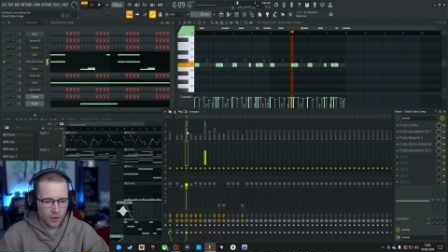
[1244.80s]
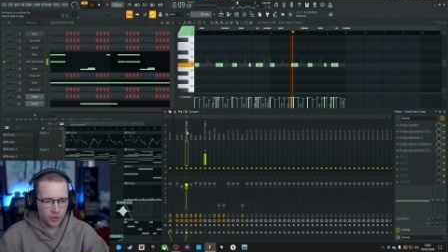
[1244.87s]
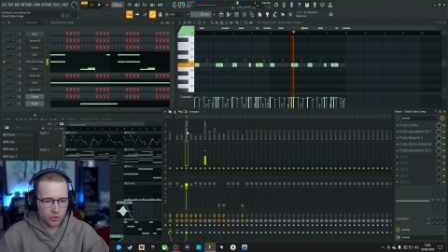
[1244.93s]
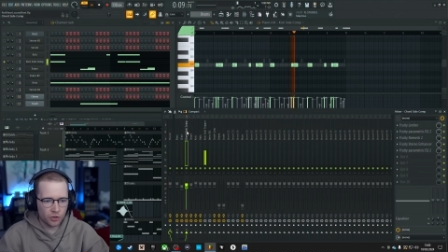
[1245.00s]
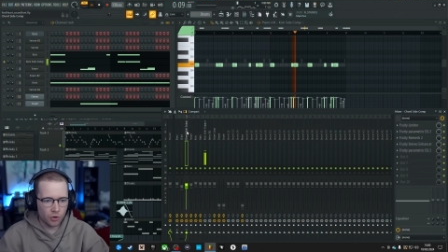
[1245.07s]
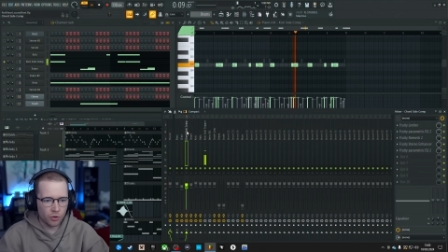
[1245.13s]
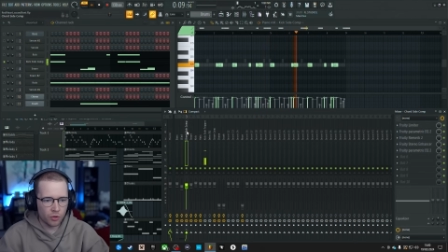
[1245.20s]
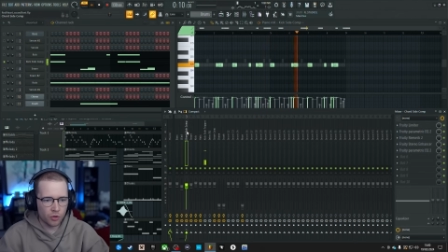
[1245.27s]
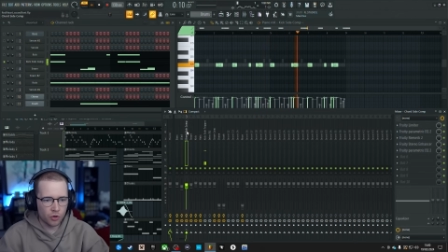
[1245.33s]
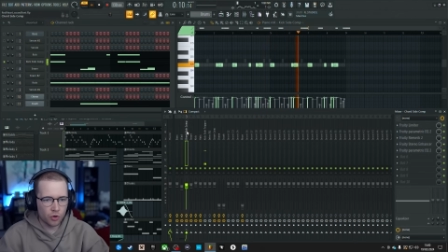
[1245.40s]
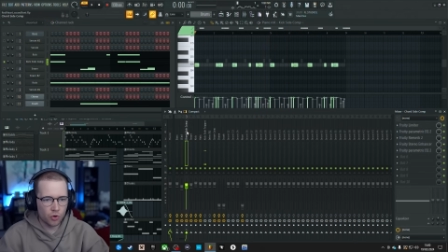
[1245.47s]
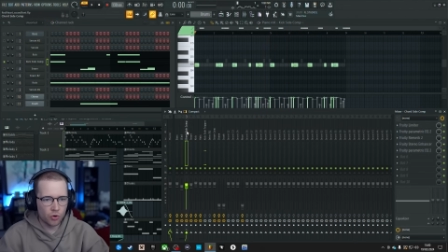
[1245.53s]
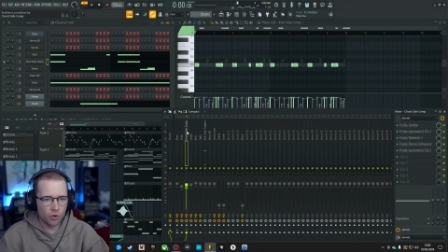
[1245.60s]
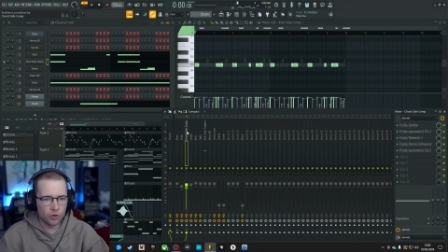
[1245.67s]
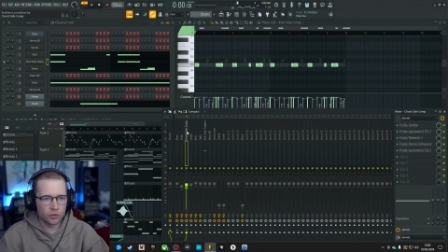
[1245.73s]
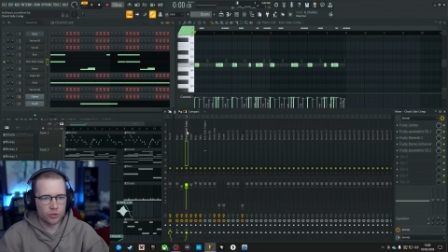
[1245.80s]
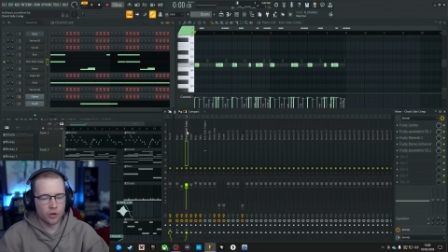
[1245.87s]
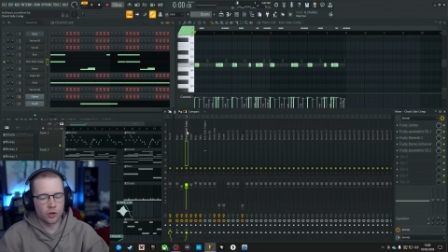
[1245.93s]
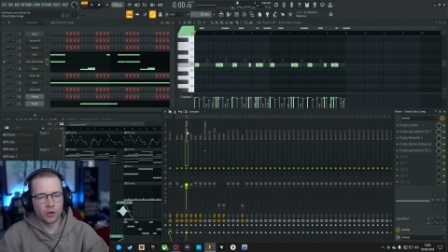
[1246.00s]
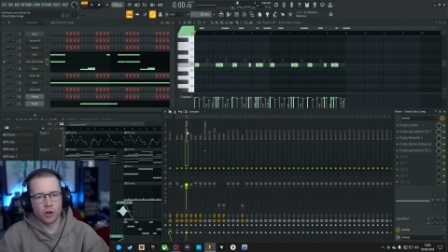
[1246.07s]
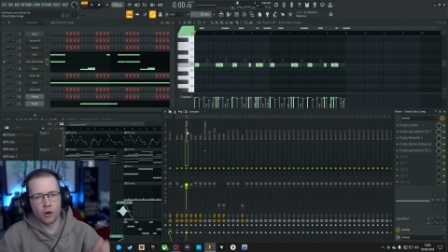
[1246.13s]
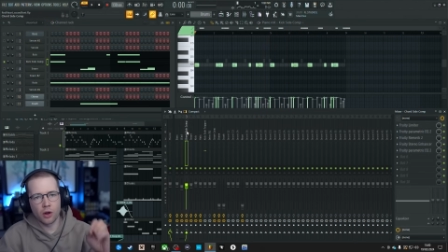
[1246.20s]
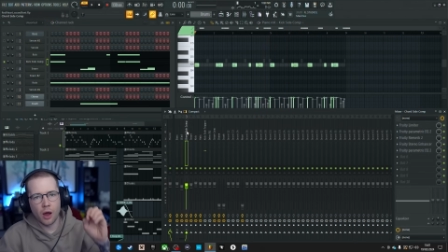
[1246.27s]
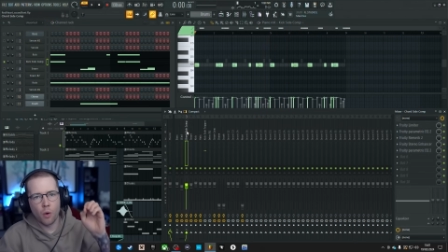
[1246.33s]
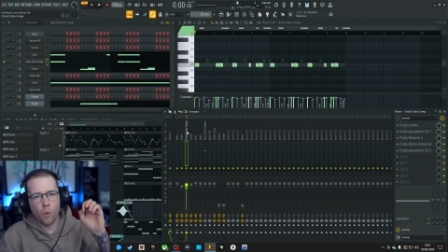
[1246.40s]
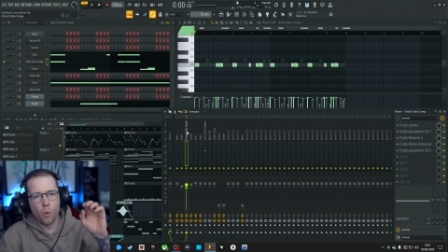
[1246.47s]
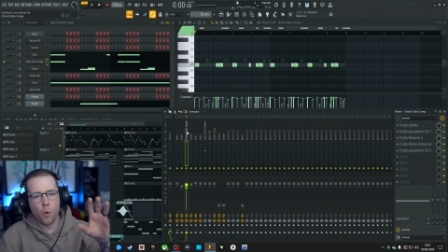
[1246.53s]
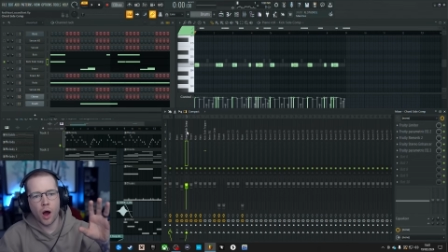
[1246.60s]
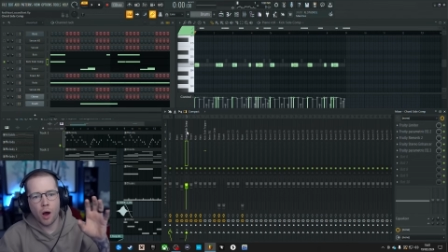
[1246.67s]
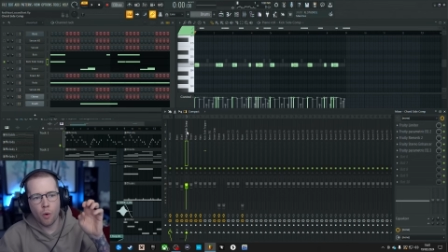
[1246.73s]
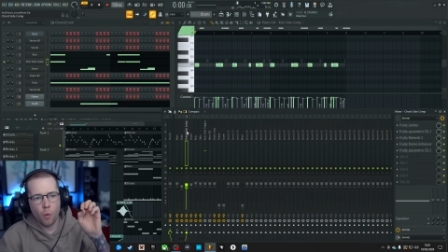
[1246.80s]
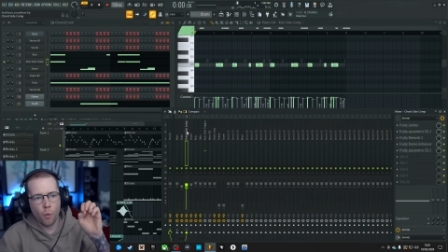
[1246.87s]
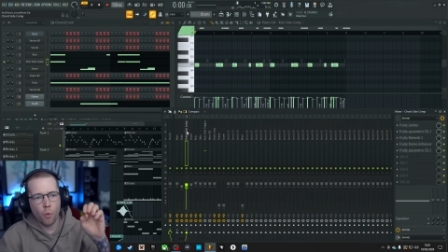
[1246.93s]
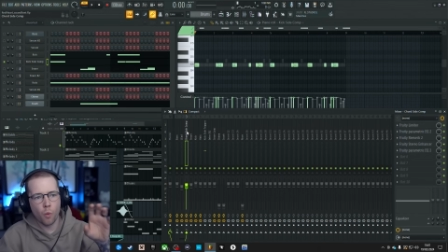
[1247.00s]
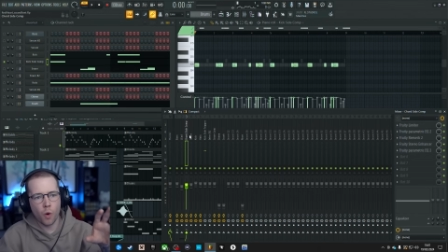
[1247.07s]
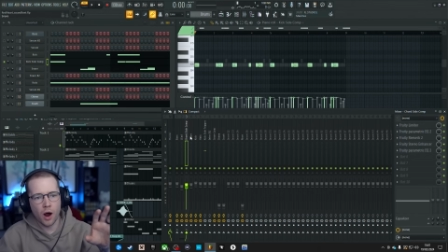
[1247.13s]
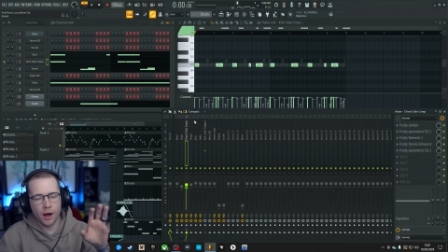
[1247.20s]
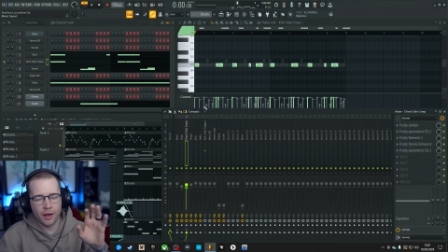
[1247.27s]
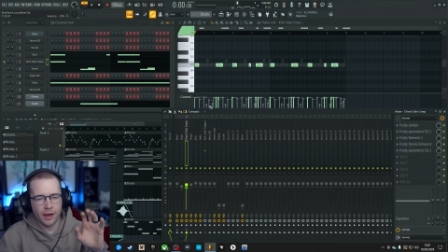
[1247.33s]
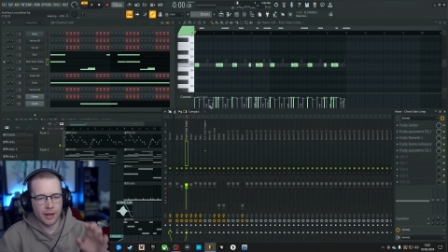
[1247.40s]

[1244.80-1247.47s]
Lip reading: so that the chords can go like wah,